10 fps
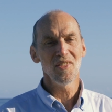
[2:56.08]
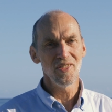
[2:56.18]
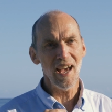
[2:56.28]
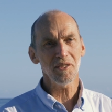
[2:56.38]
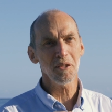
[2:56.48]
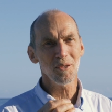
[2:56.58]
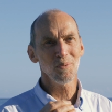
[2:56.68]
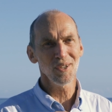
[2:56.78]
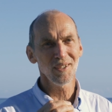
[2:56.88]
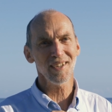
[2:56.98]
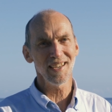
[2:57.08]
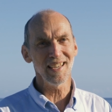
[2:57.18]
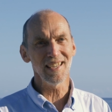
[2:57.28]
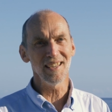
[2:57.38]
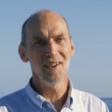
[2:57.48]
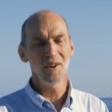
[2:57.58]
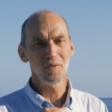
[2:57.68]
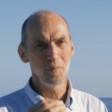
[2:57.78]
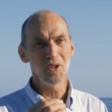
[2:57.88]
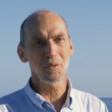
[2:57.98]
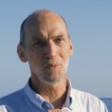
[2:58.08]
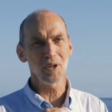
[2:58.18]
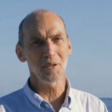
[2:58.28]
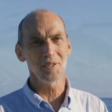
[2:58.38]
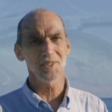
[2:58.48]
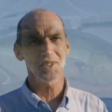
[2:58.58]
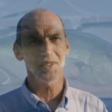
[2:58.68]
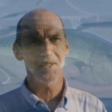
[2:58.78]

That's the real key from this research.